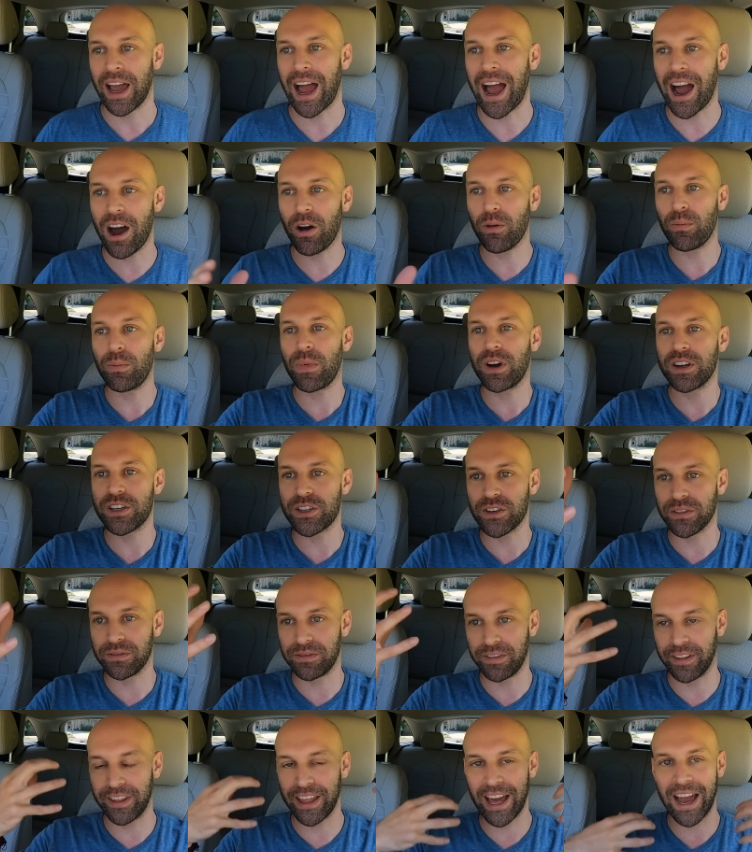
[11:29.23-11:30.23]
how much
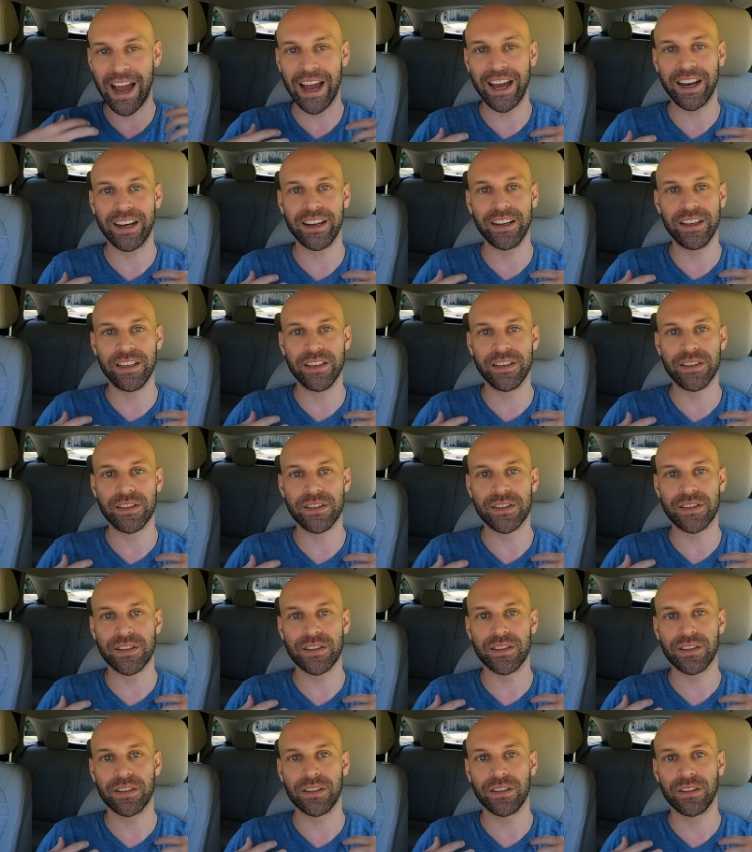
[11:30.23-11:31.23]
of that
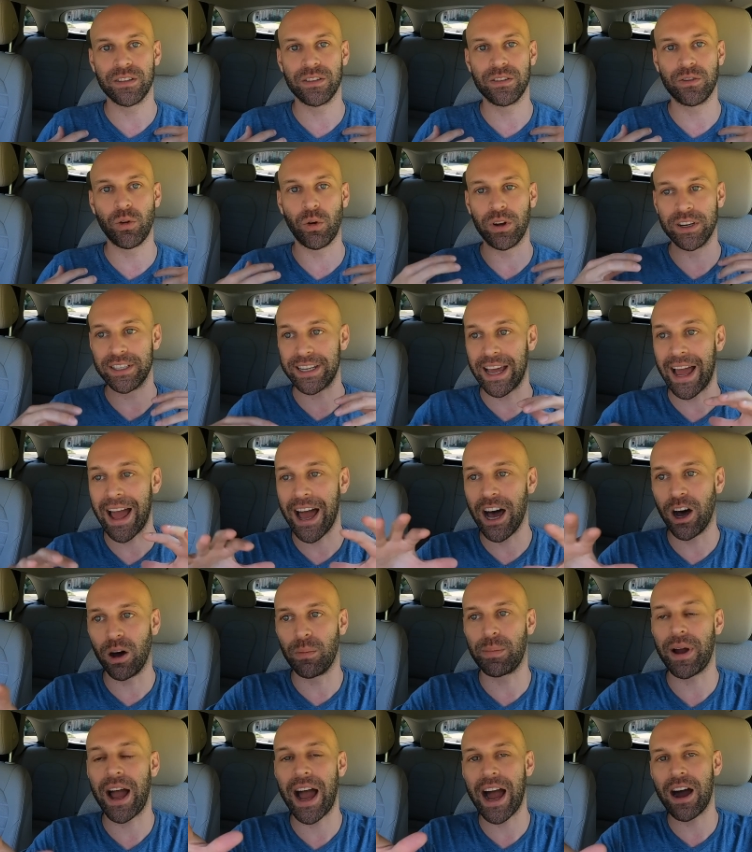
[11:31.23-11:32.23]
is going to
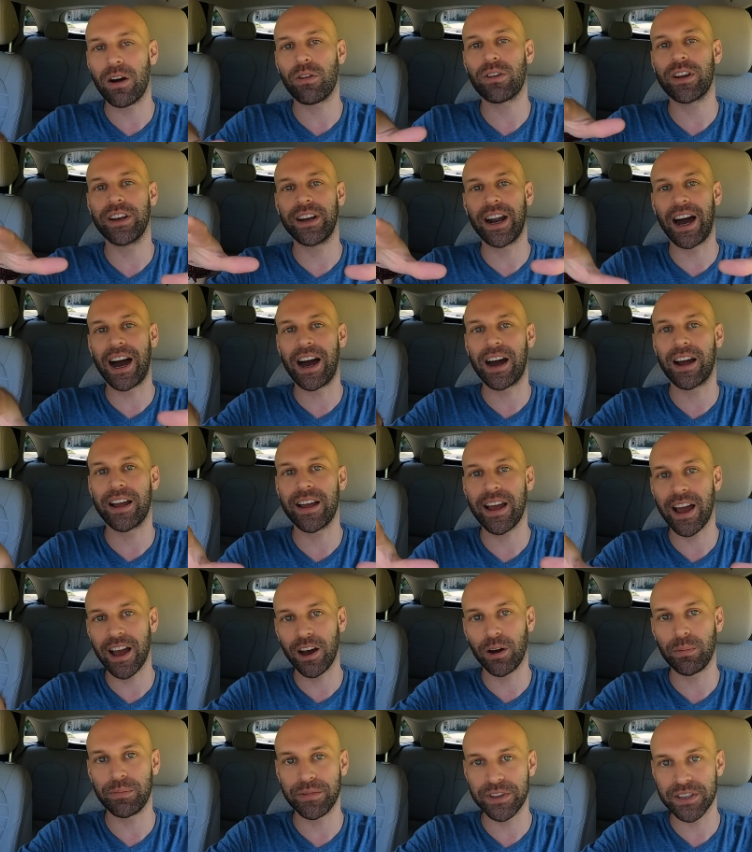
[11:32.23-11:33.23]
help? How can I
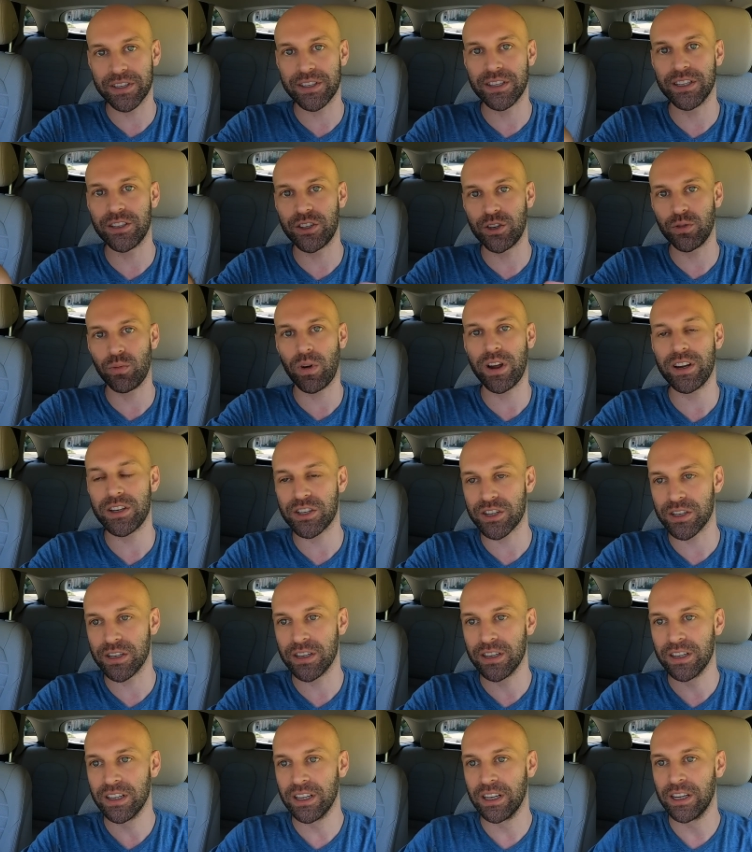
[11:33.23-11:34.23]
help the
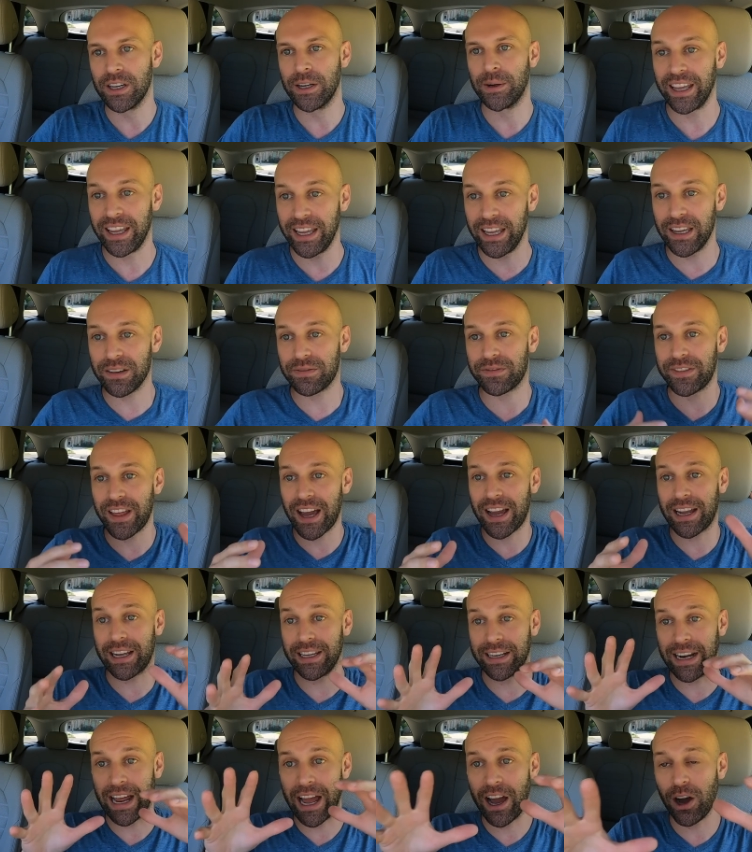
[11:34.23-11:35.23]
situation? If
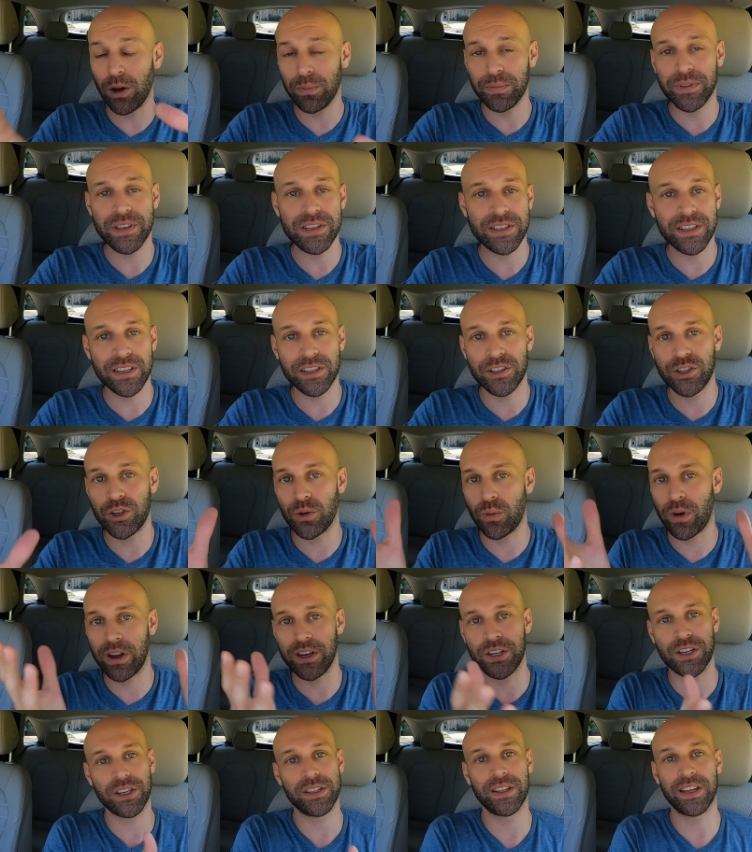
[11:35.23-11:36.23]
that can help the
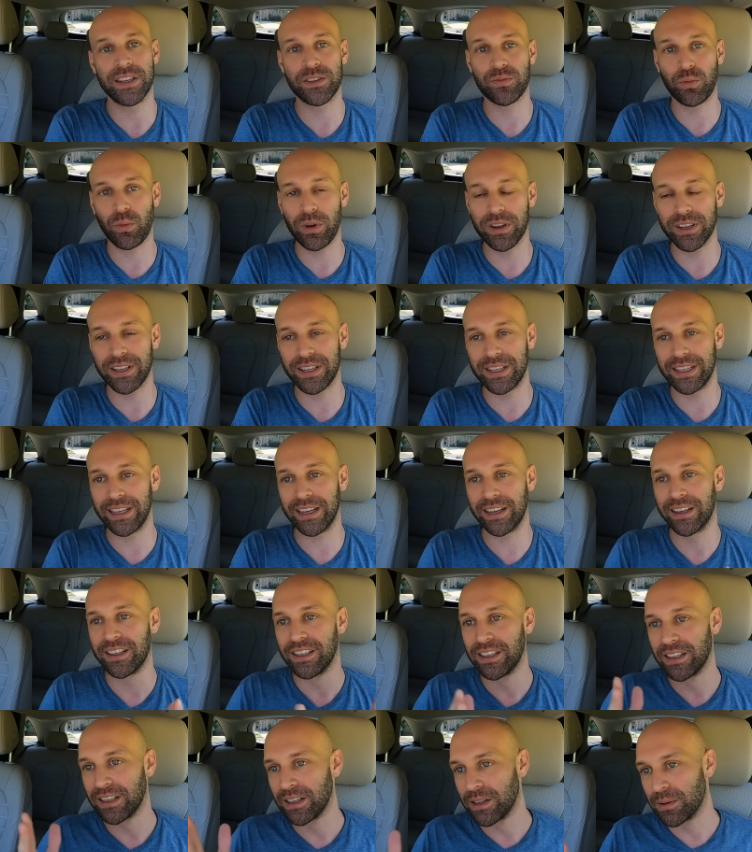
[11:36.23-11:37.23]
situation, that's one thing.
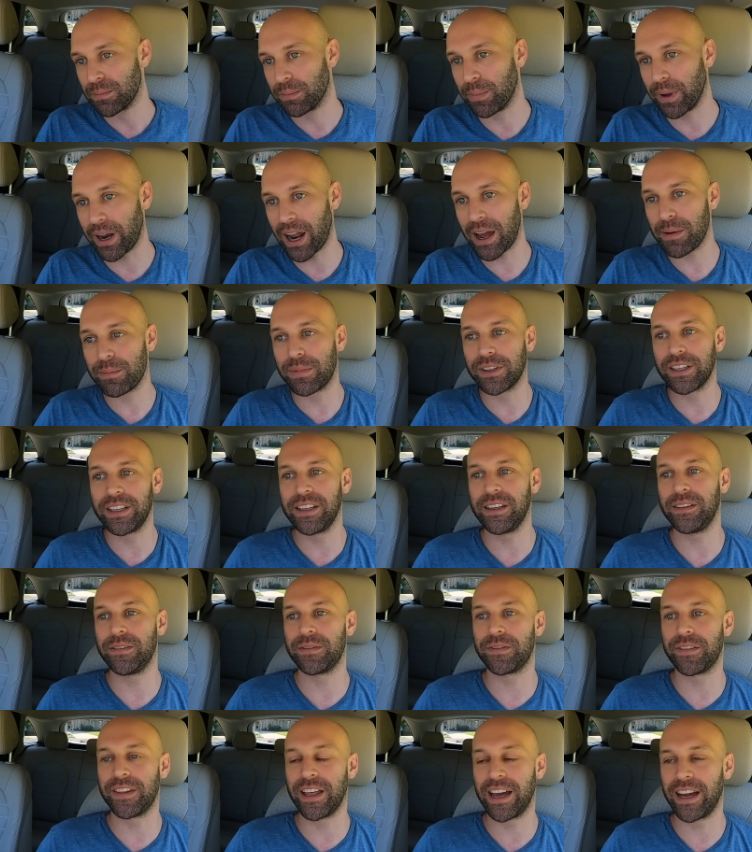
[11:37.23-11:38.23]
But I
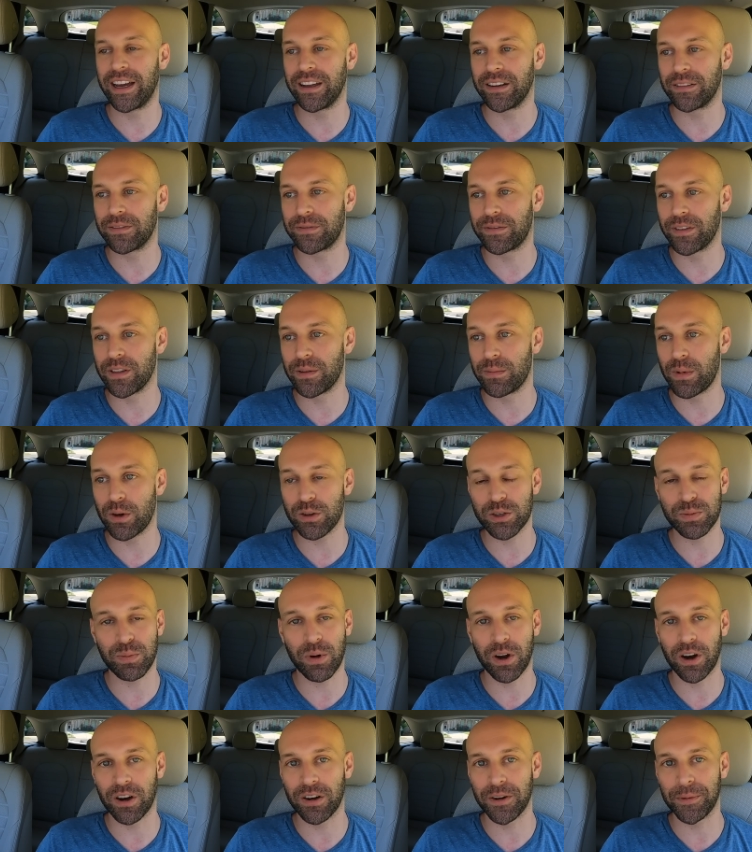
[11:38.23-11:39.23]
believe that for the
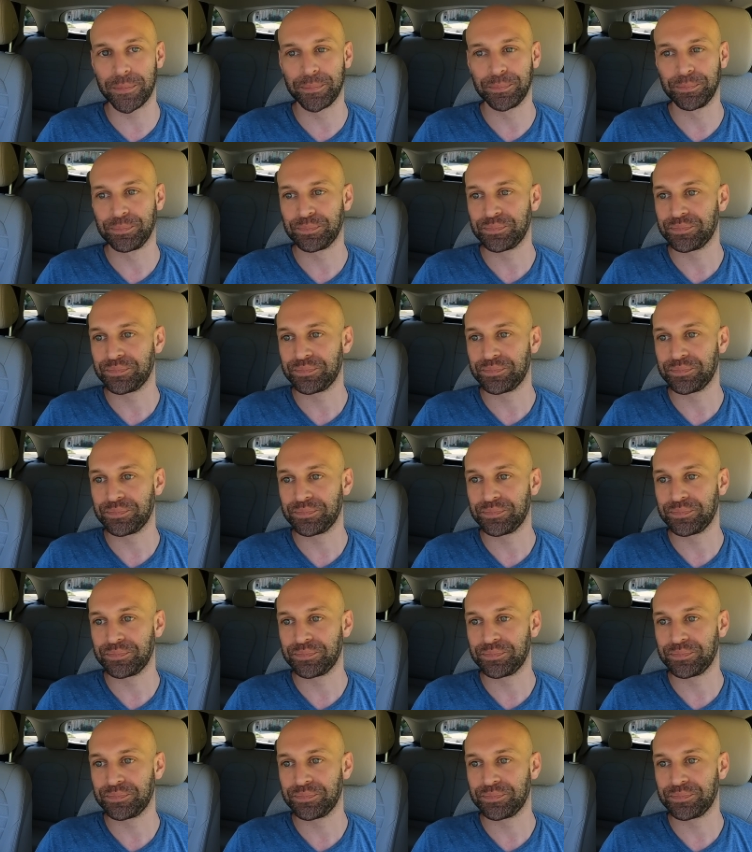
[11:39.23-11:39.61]
most part,